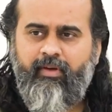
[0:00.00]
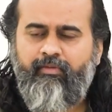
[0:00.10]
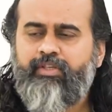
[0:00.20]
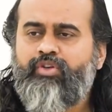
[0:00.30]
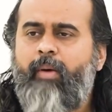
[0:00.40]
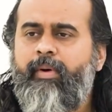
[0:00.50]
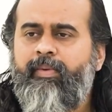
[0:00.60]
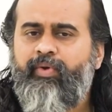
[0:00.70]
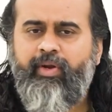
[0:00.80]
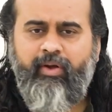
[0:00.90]
What's common
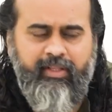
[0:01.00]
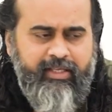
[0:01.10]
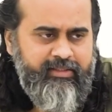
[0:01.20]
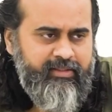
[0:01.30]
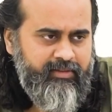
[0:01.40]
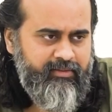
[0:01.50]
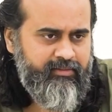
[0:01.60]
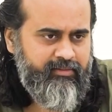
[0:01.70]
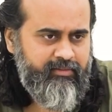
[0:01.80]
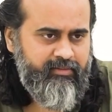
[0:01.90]
between all these?
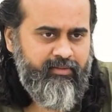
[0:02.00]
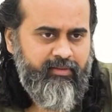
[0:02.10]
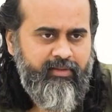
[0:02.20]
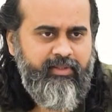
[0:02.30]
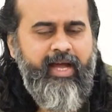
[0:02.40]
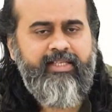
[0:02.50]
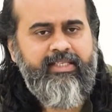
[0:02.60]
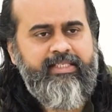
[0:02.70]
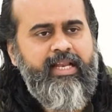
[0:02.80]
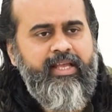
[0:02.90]
They are
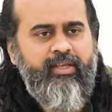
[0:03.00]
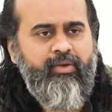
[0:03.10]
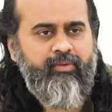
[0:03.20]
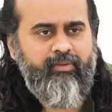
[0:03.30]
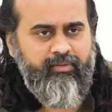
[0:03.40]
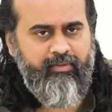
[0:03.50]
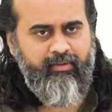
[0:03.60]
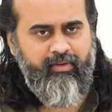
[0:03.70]
just like you.